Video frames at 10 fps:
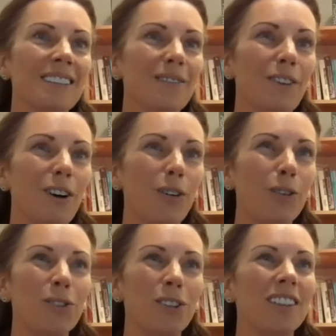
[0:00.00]
is
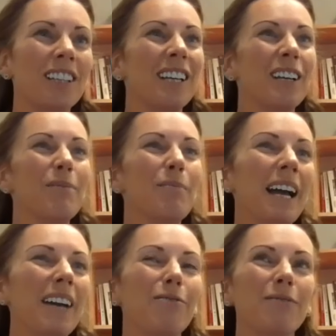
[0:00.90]
involved and
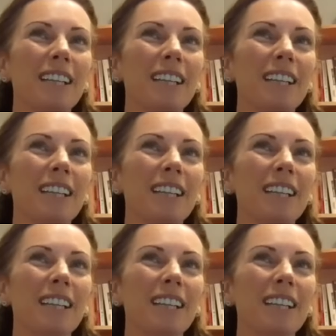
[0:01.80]
might